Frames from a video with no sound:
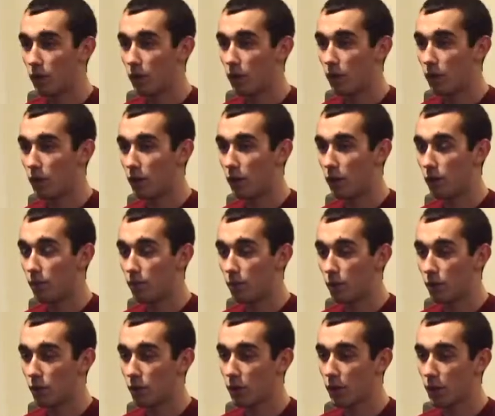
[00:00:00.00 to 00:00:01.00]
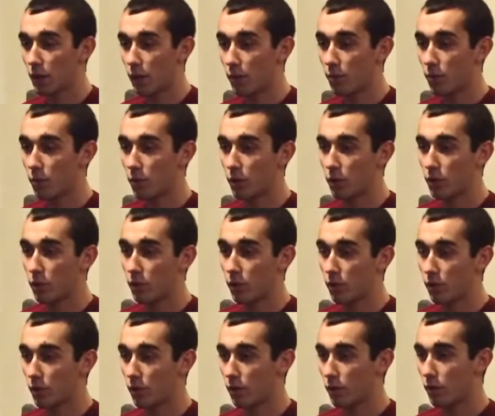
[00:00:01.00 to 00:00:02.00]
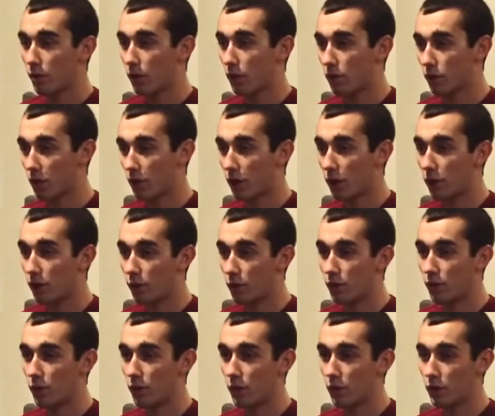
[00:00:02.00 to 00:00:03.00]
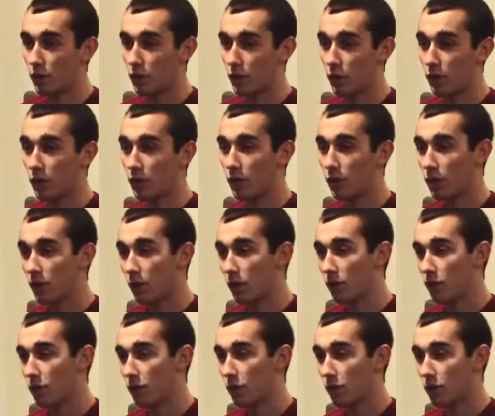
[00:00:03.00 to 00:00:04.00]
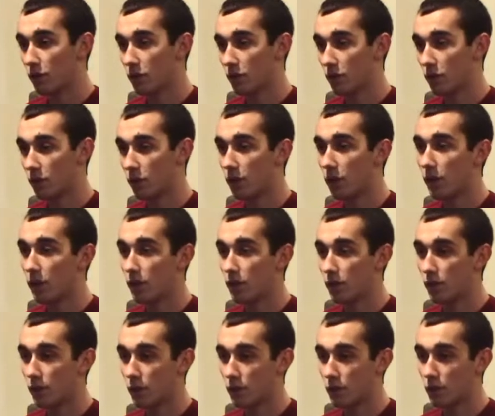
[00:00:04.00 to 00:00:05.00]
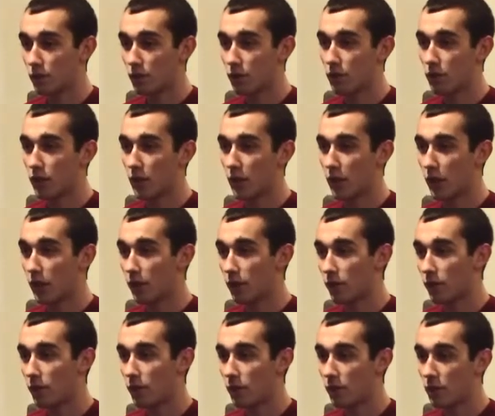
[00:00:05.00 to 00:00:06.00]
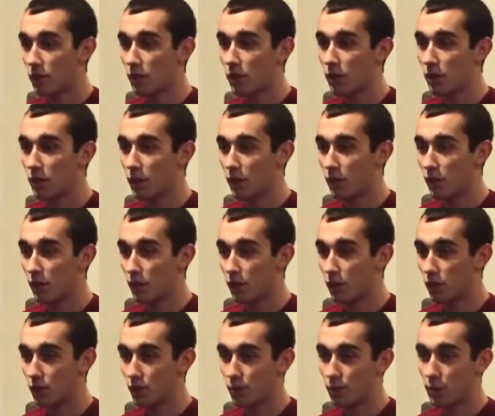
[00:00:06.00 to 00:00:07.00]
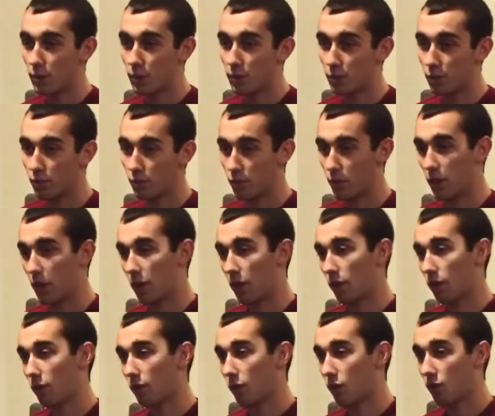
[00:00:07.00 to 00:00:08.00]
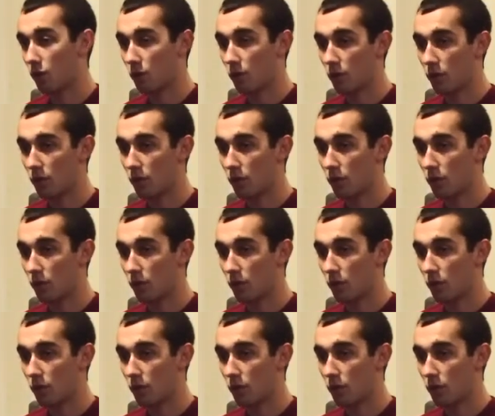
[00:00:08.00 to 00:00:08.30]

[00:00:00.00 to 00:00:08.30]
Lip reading: In boot camp, when you're assigned to a division, there's a divisional staff, and there's people who handle.